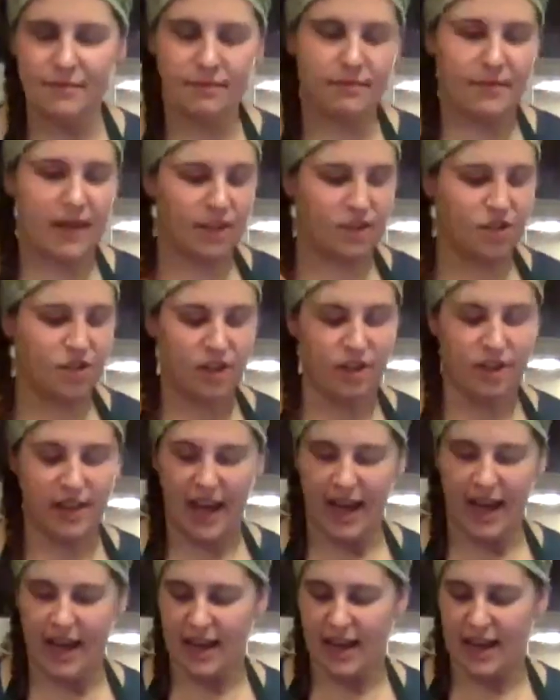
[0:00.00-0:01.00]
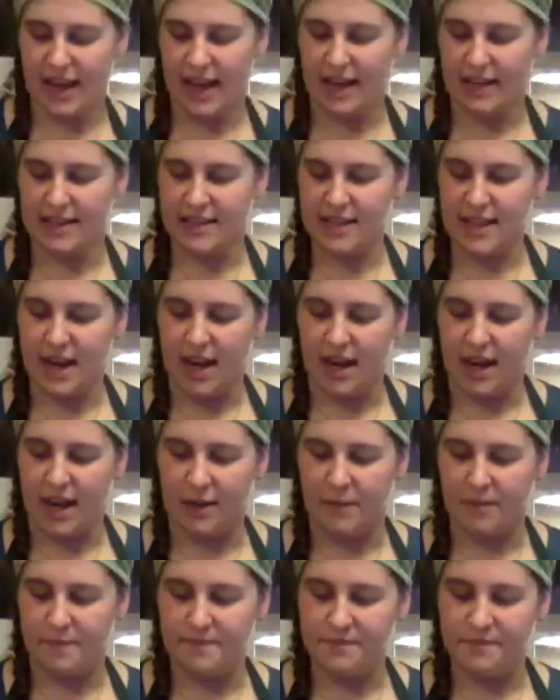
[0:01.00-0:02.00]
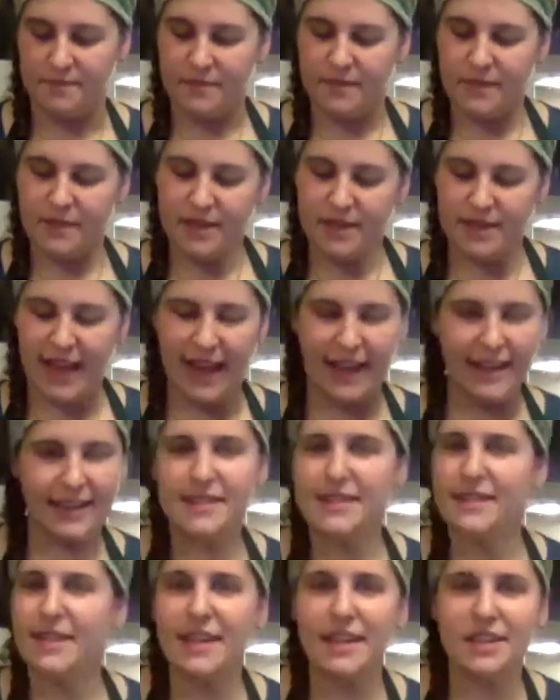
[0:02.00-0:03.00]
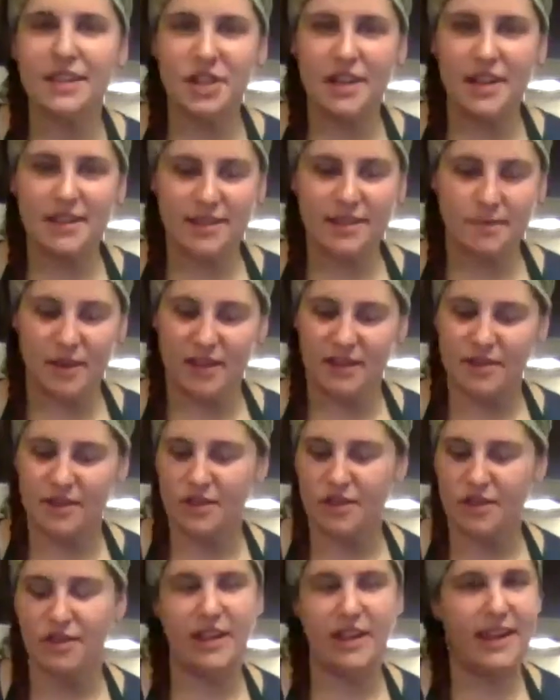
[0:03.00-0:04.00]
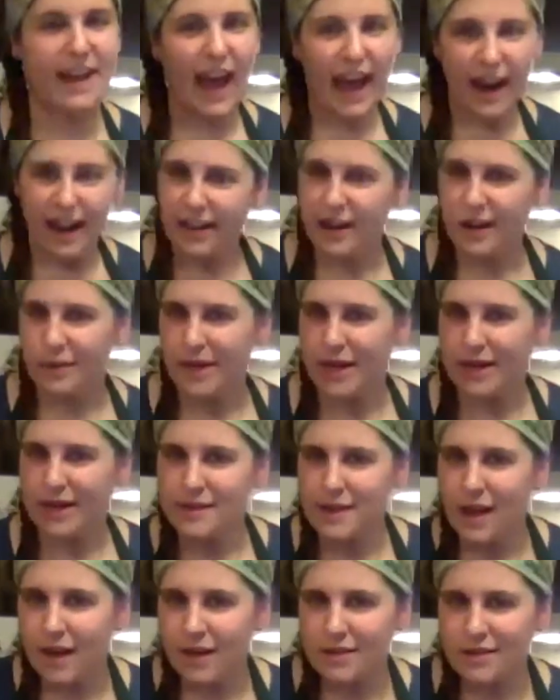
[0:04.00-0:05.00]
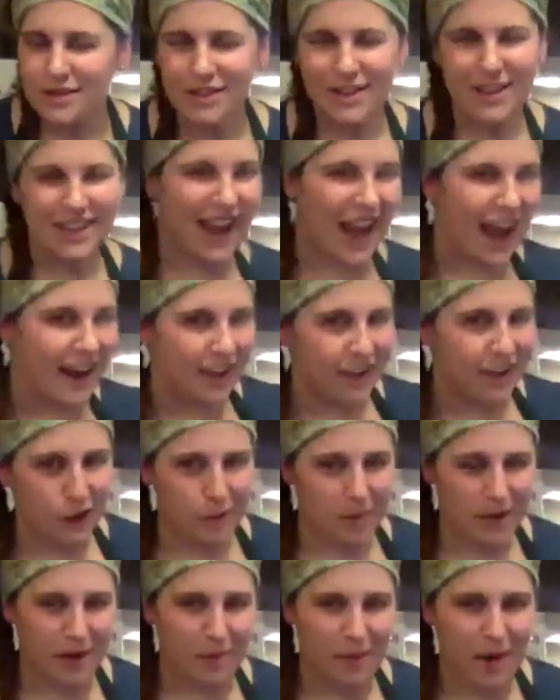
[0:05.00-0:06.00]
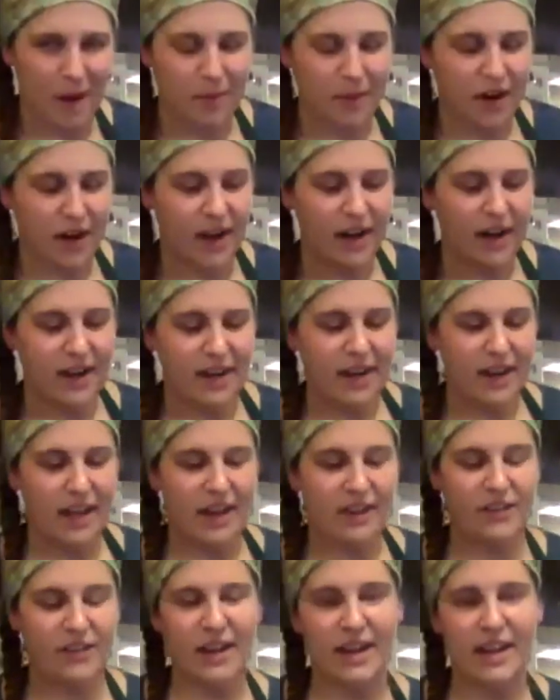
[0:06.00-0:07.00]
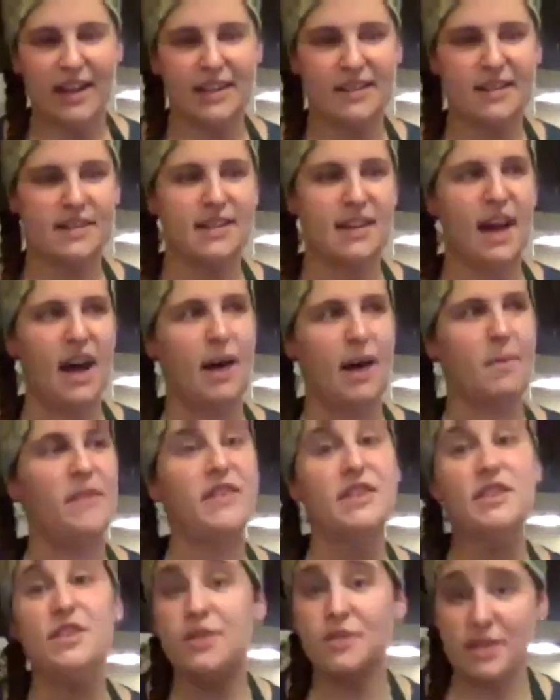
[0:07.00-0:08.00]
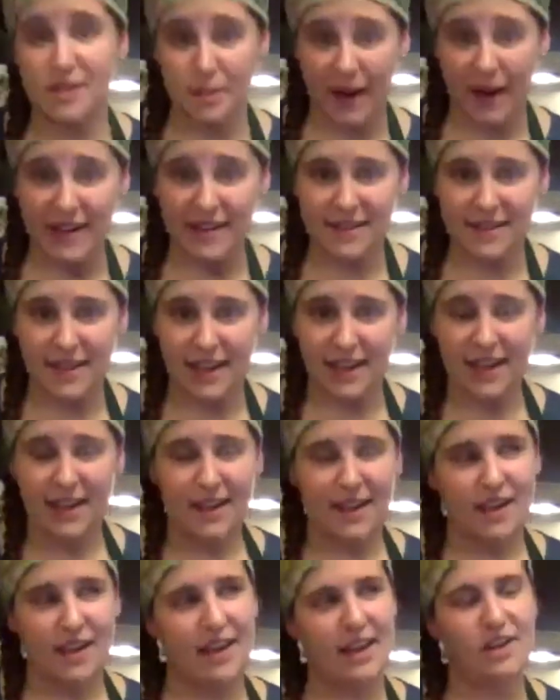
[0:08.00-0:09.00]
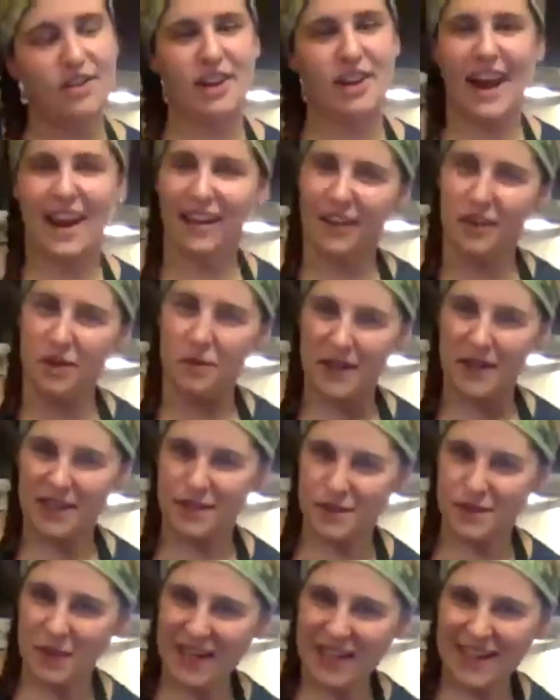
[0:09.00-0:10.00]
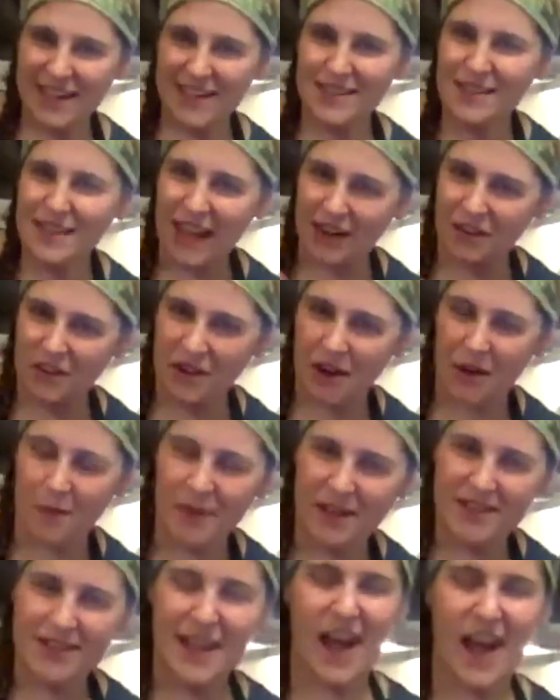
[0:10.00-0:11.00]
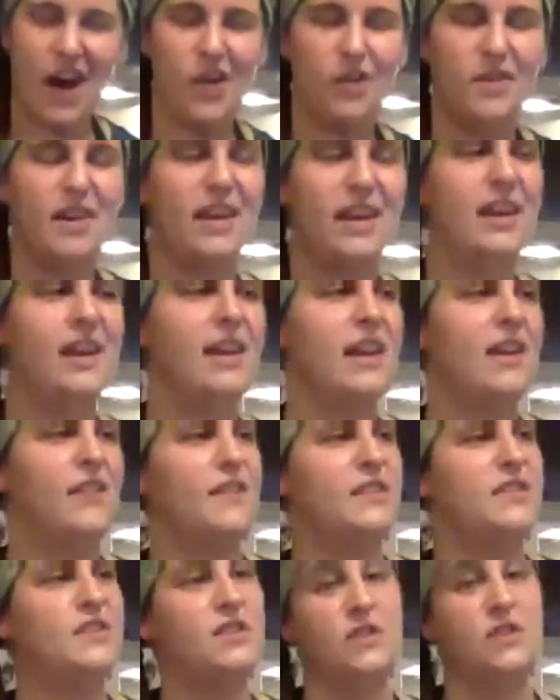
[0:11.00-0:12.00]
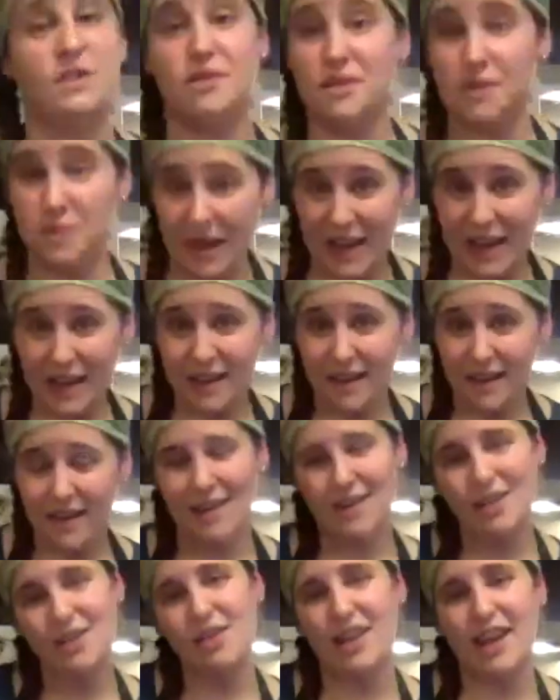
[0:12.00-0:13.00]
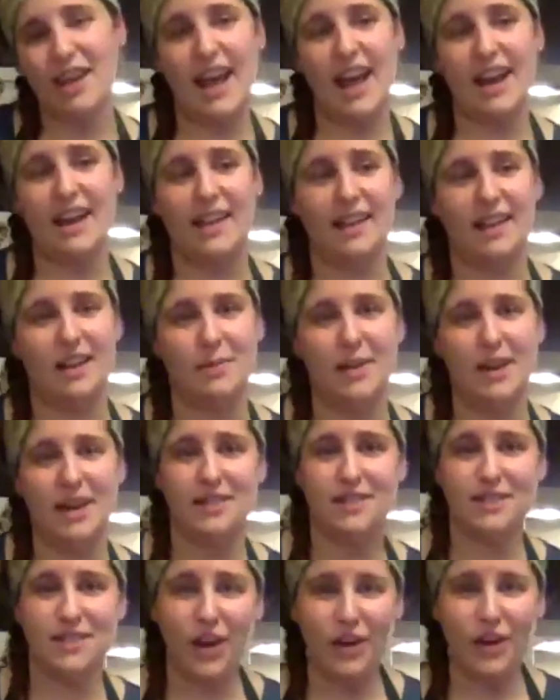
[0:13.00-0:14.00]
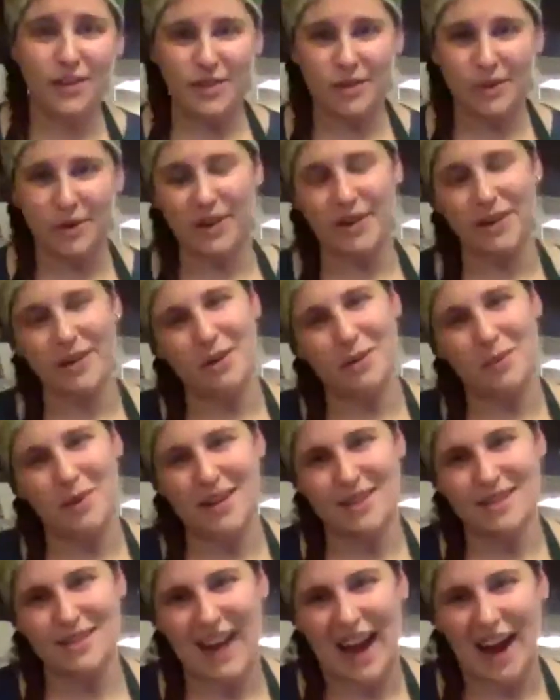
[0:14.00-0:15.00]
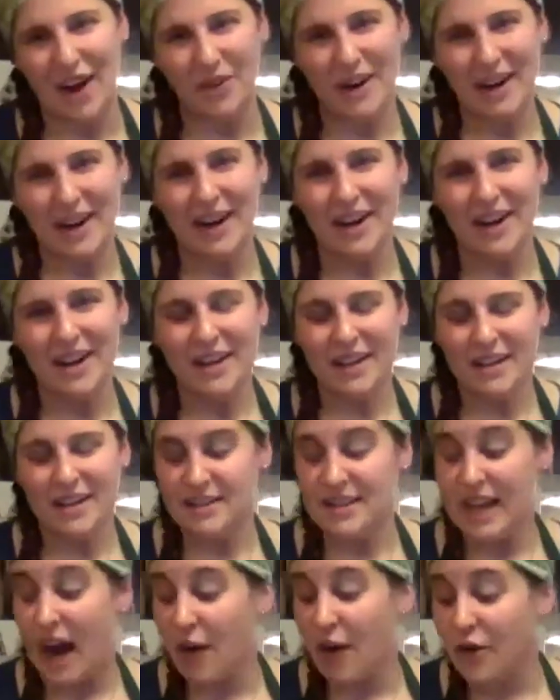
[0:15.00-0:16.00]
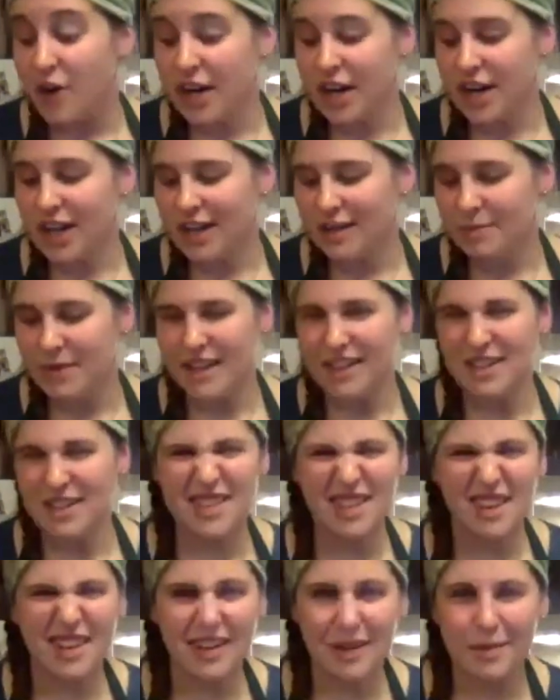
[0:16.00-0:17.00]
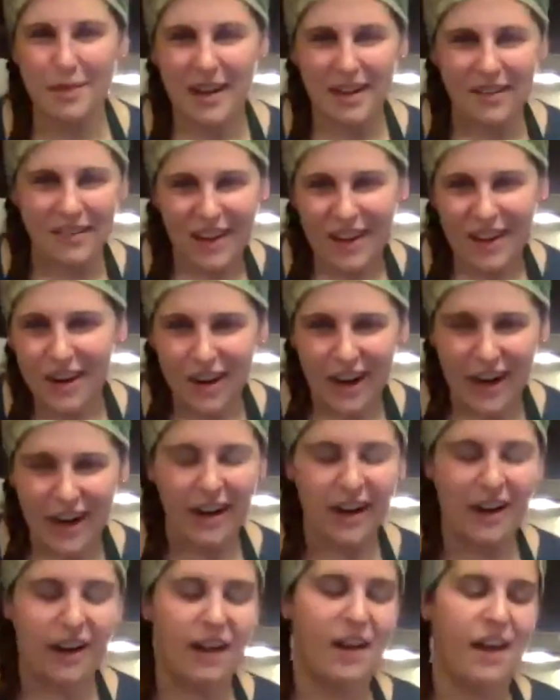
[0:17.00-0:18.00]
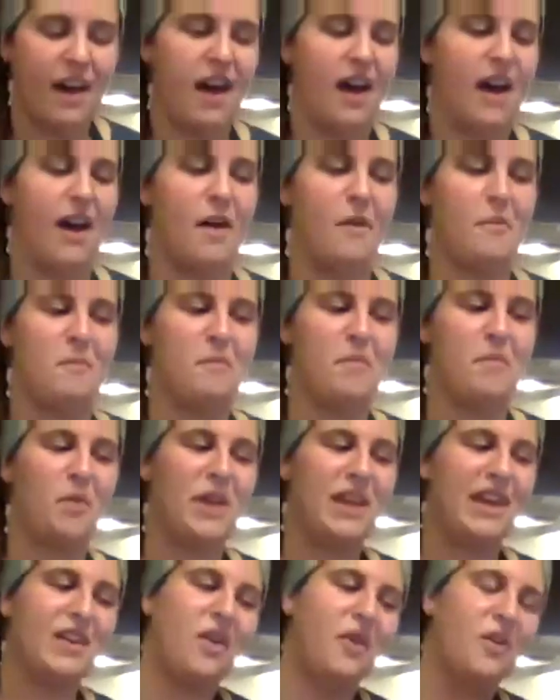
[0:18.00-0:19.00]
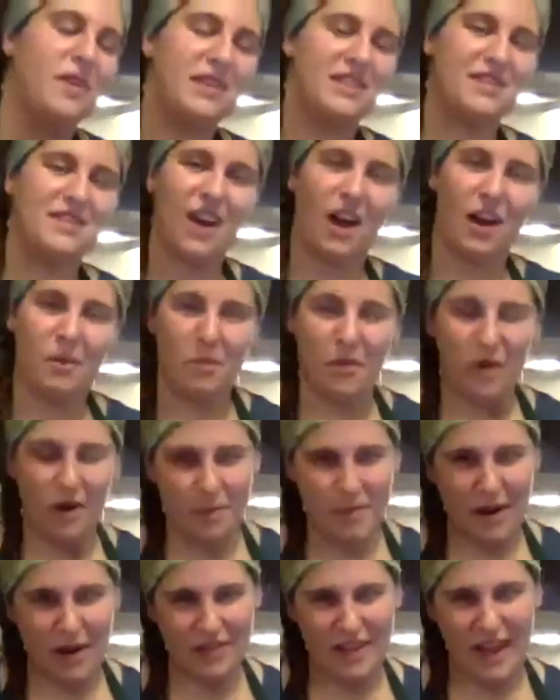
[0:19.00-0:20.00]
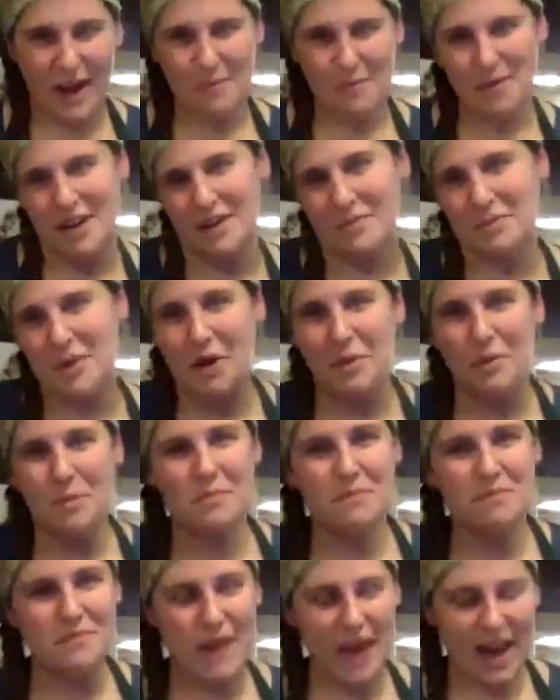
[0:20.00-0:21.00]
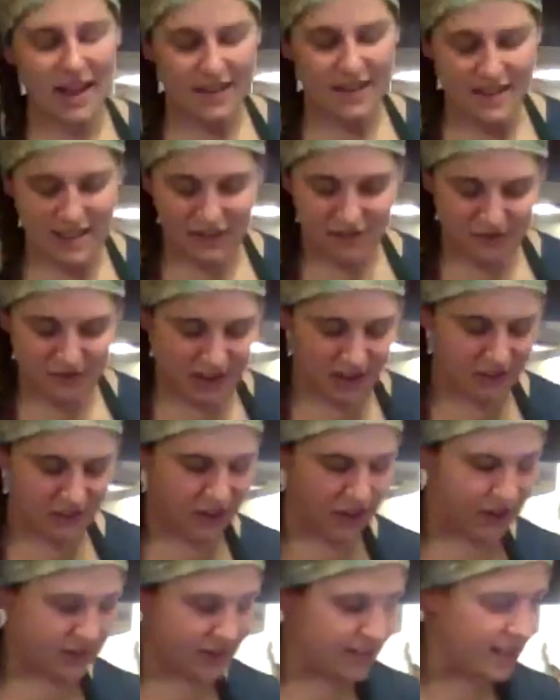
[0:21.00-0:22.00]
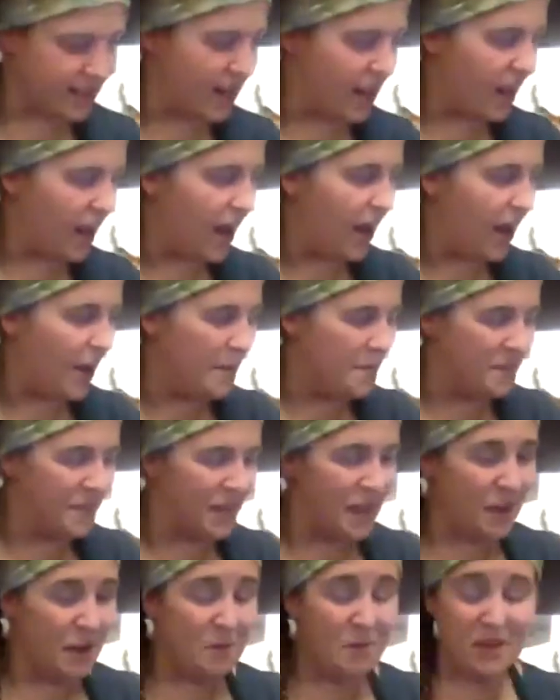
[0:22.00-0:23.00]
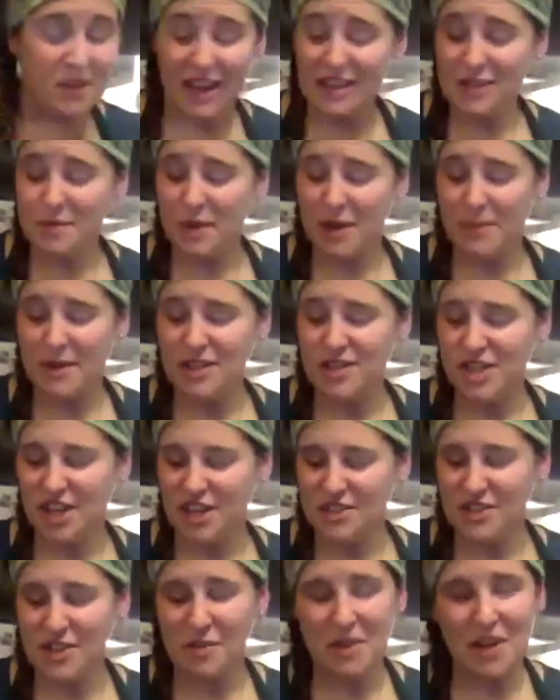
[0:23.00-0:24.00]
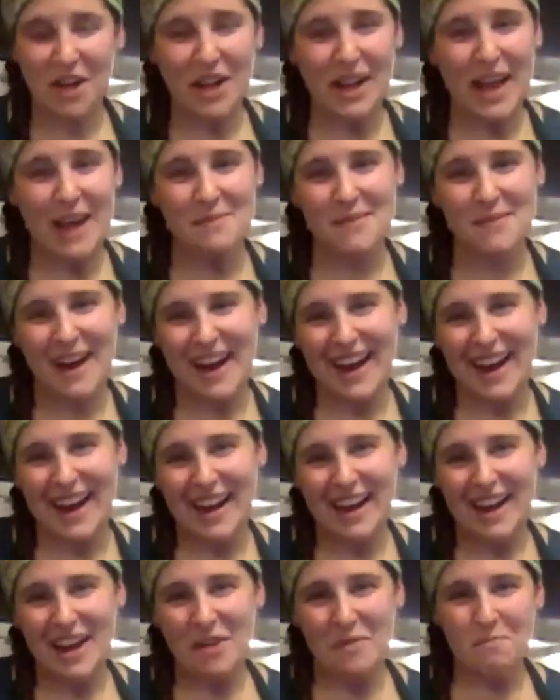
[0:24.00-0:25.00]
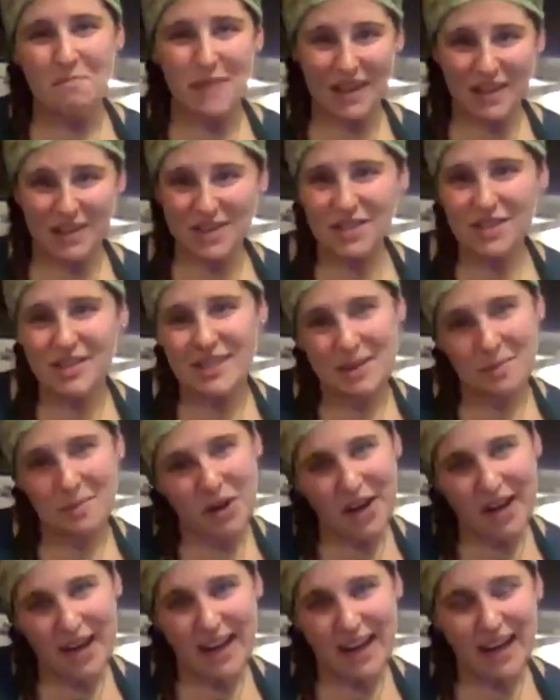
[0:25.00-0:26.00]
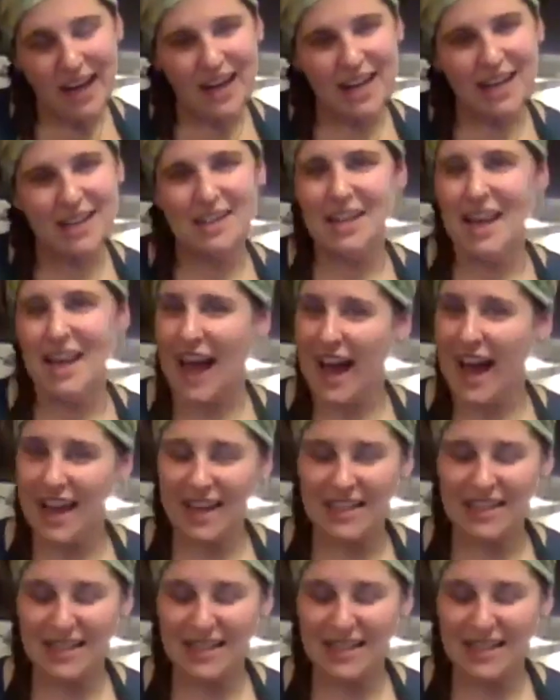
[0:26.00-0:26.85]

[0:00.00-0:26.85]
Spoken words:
Make sure that it tastes delicious, but do you need to add a little bit of salt? Do you need to add a little bit of pepper? If it needs, if it's too spicy, you can add a little bit of sweetness, that'll calm it down. If it's too sweet, you can add a little bit of salt or a little bit of sour. Sour could be just a little bit of vinegar. But we can always talk more about that, but about balancing flavors. But that's pretty much it. So I'm gonna let my mixture simmer here, add its